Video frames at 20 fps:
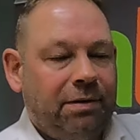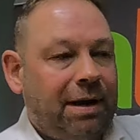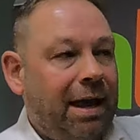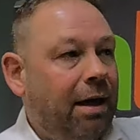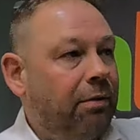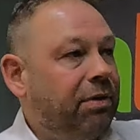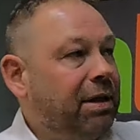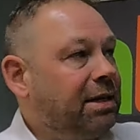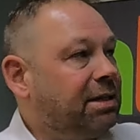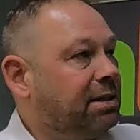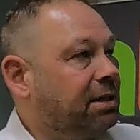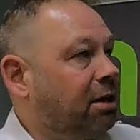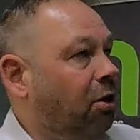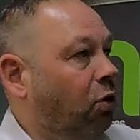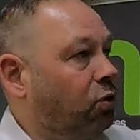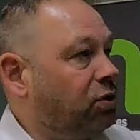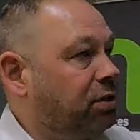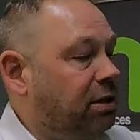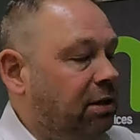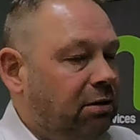Now, this
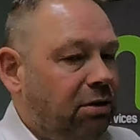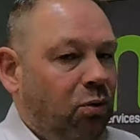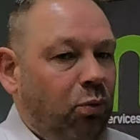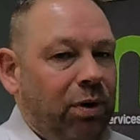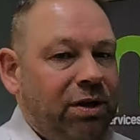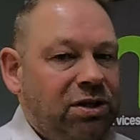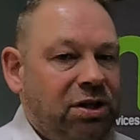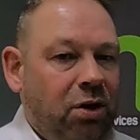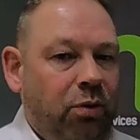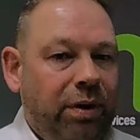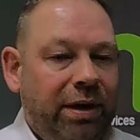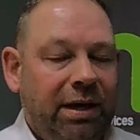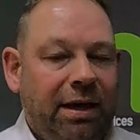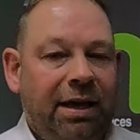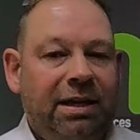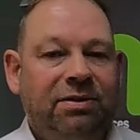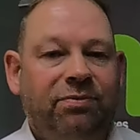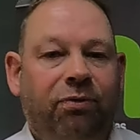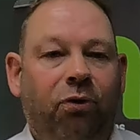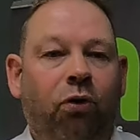costing that we're doing
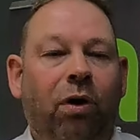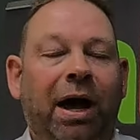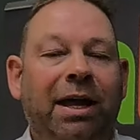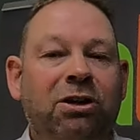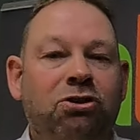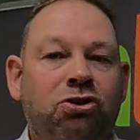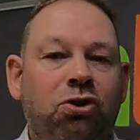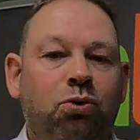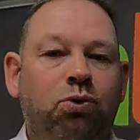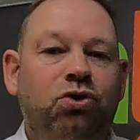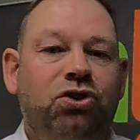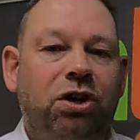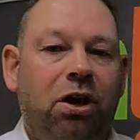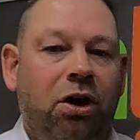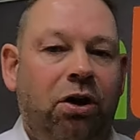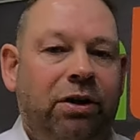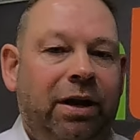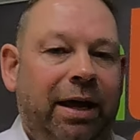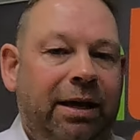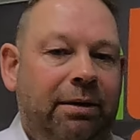is for a new
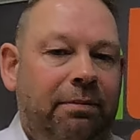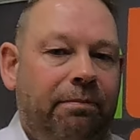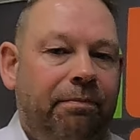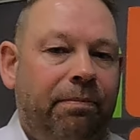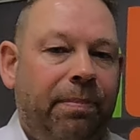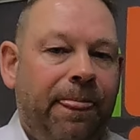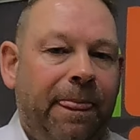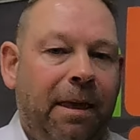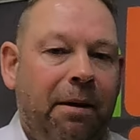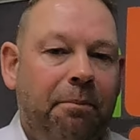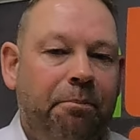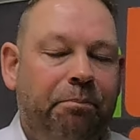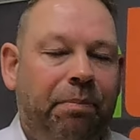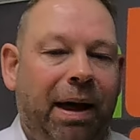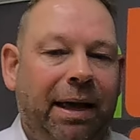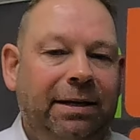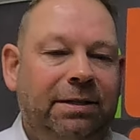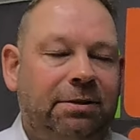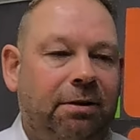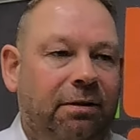journey
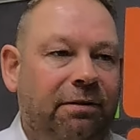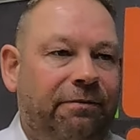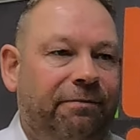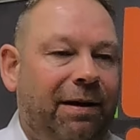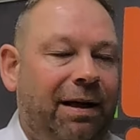based on the